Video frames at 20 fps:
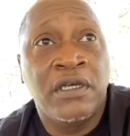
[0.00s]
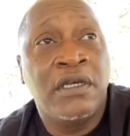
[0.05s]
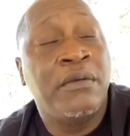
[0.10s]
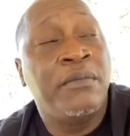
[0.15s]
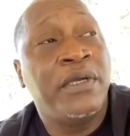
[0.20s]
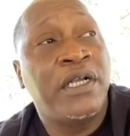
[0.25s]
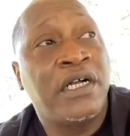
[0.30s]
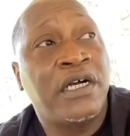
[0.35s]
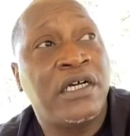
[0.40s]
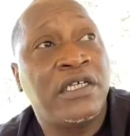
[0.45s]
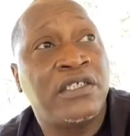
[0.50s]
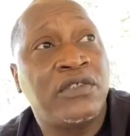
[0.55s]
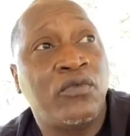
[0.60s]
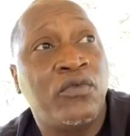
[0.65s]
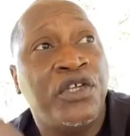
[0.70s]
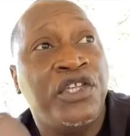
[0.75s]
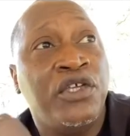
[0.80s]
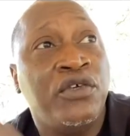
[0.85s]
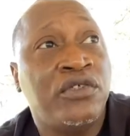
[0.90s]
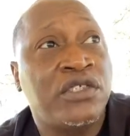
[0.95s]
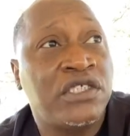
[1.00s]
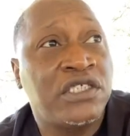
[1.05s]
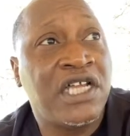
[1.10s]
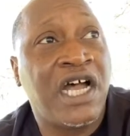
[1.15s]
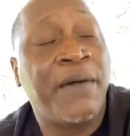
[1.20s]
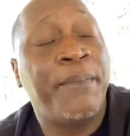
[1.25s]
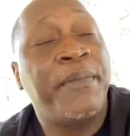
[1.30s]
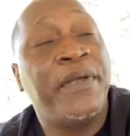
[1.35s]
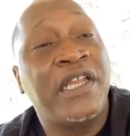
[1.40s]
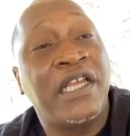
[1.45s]
Because when you
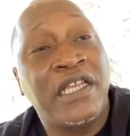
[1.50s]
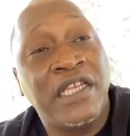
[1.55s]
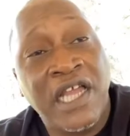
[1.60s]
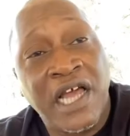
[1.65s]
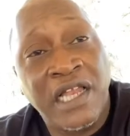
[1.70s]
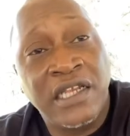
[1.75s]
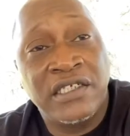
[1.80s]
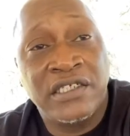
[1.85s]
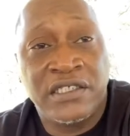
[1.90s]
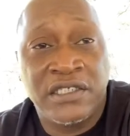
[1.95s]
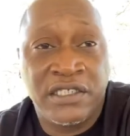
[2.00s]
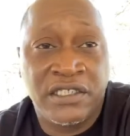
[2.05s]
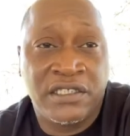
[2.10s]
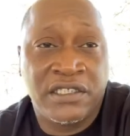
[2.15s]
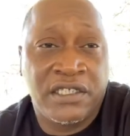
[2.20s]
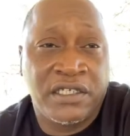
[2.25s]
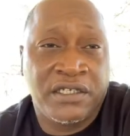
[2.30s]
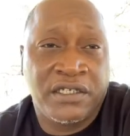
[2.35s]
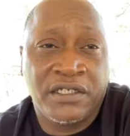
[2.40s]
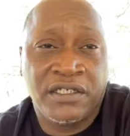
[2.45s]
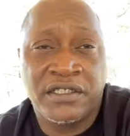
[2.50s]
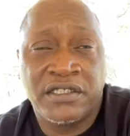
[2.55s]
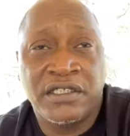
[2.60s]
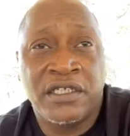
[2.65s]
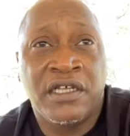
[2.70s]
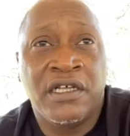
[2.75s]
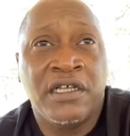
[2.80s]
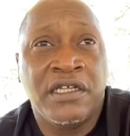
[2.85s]
stop and acknowledge these things,